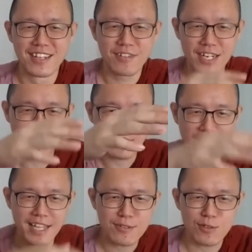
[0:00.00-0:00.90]
Write down
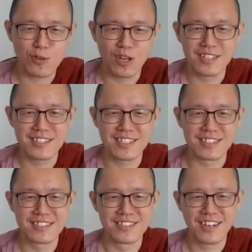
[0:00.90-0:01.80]
10 good
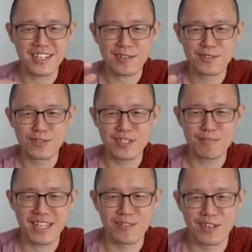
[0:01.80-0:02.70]
qualities, write down 3
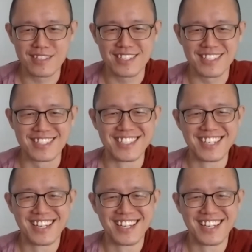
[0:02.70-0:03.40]
bad qualities.